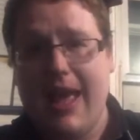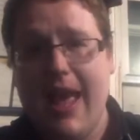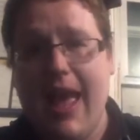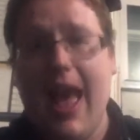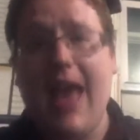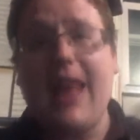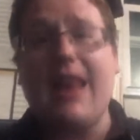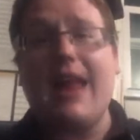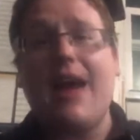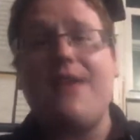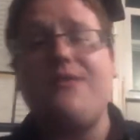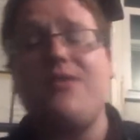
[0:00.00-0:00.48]

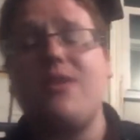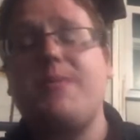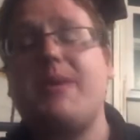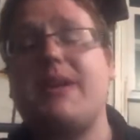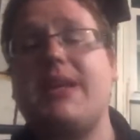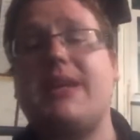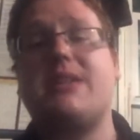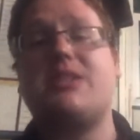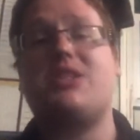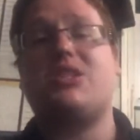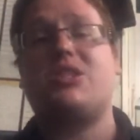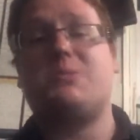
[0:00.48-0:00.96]
And
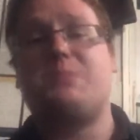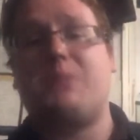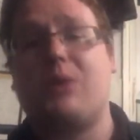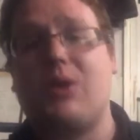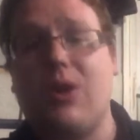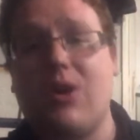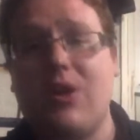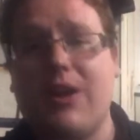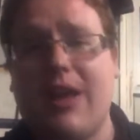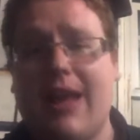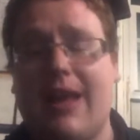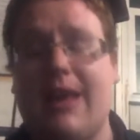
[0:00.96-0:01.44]
everybody is
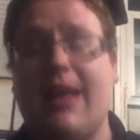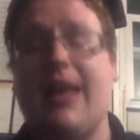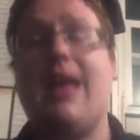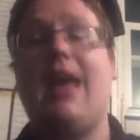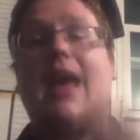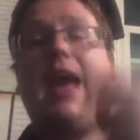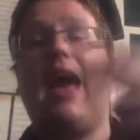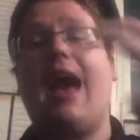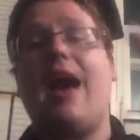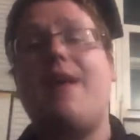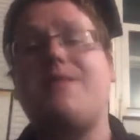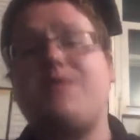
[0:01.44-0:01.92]
spurging.
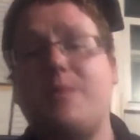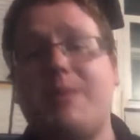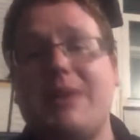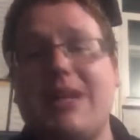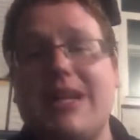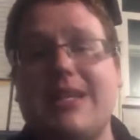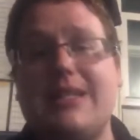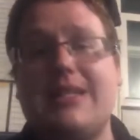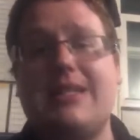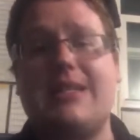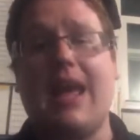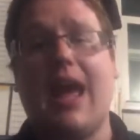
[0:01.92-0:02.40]

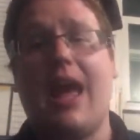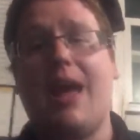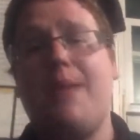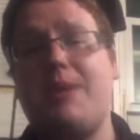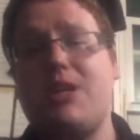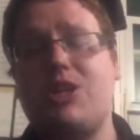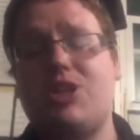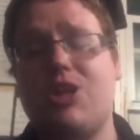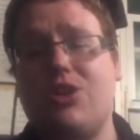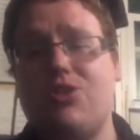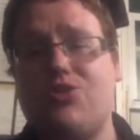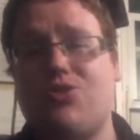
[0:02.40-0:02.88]
Everybody is
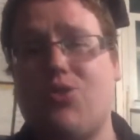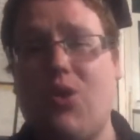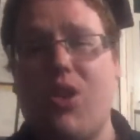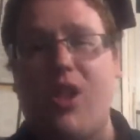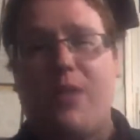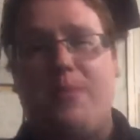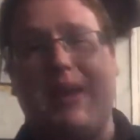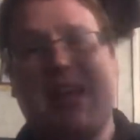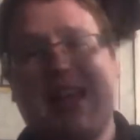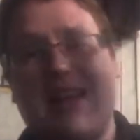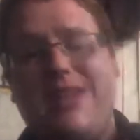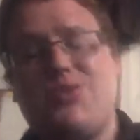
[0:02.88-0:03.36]
damage
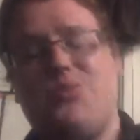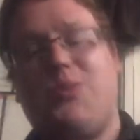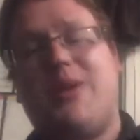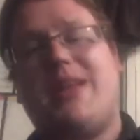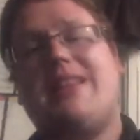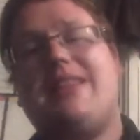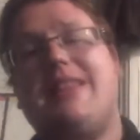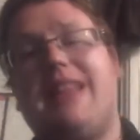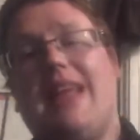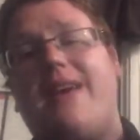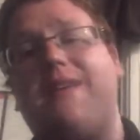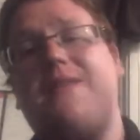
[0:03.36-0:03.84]
controlling because we
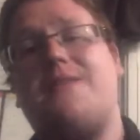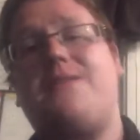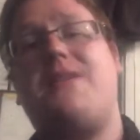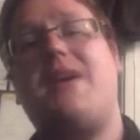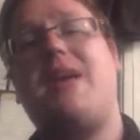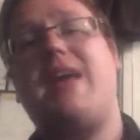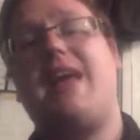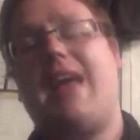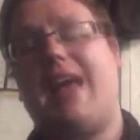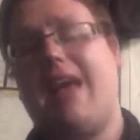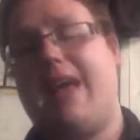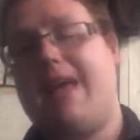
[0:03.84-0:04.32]
live
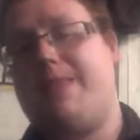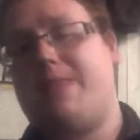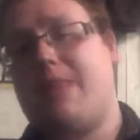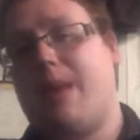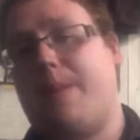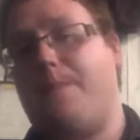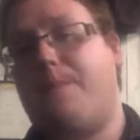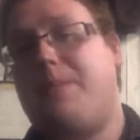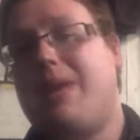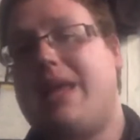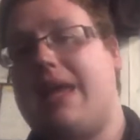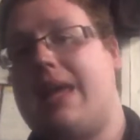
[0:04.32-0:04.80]
in
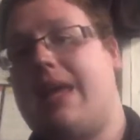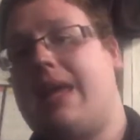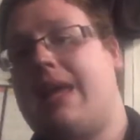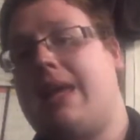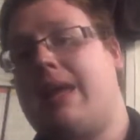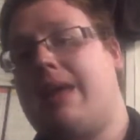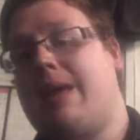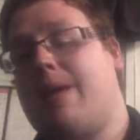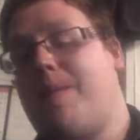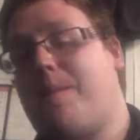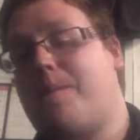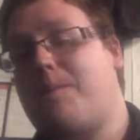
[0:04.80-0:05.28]
the
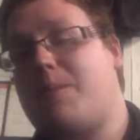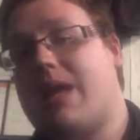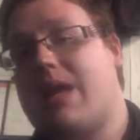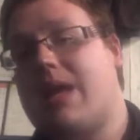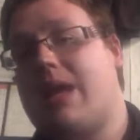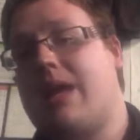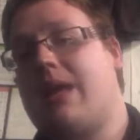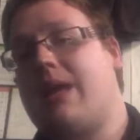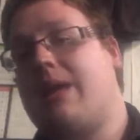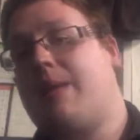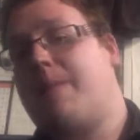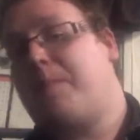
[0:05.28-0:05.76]

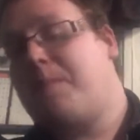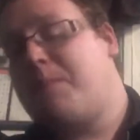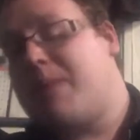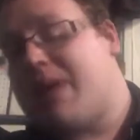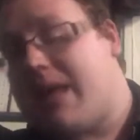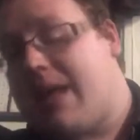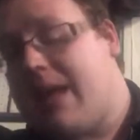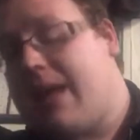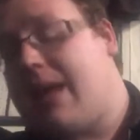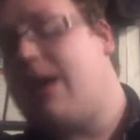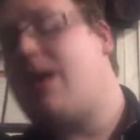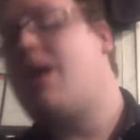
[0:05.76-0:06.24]

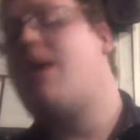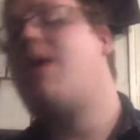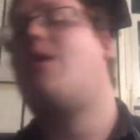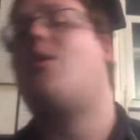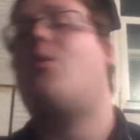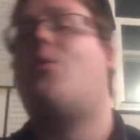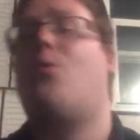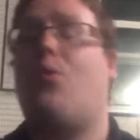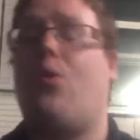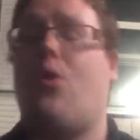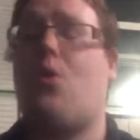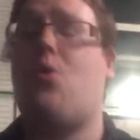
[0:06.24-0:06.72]
PPP
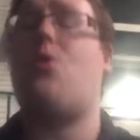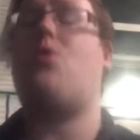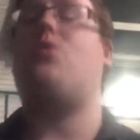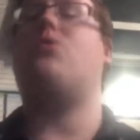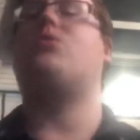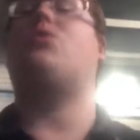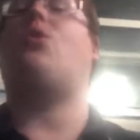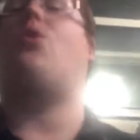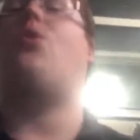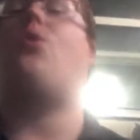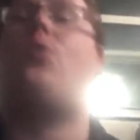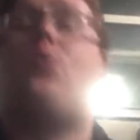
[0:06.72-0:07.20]

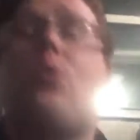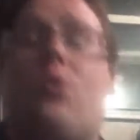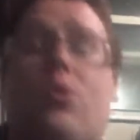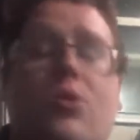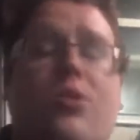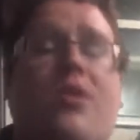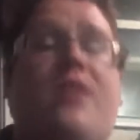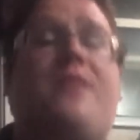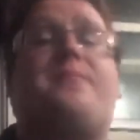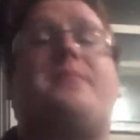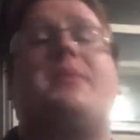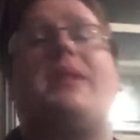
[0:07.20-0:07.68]
world
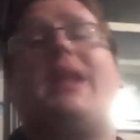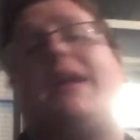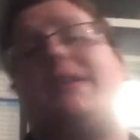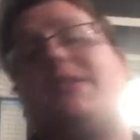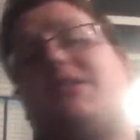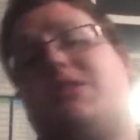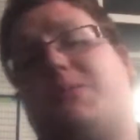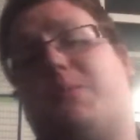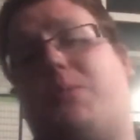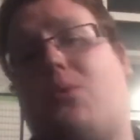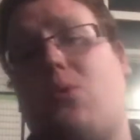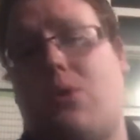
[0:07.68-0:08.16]
order of
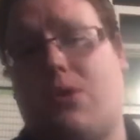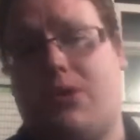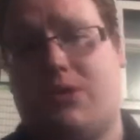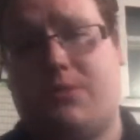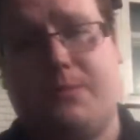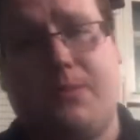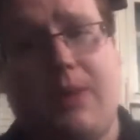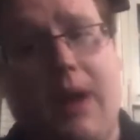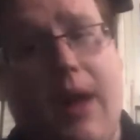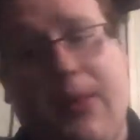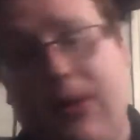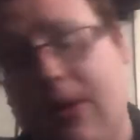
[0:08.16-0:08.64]
blood sports,
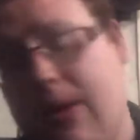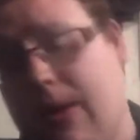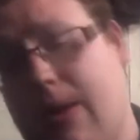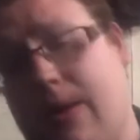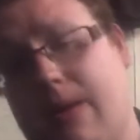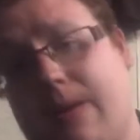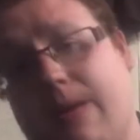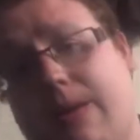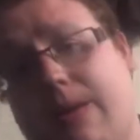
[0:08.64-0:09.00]
brother.